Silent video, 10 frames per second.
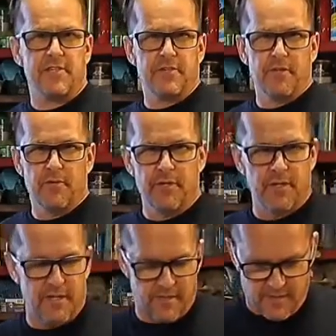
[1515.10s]
through the
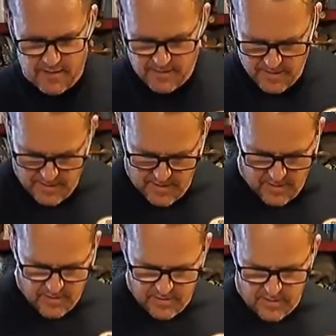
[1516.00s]
wood,
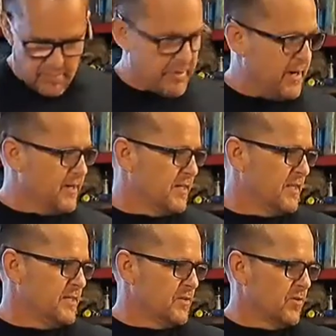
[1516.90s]
you know, compared to
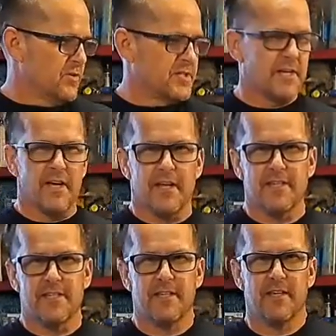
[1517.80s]
these old
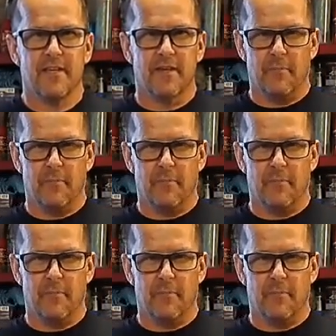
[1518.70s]
saws. They're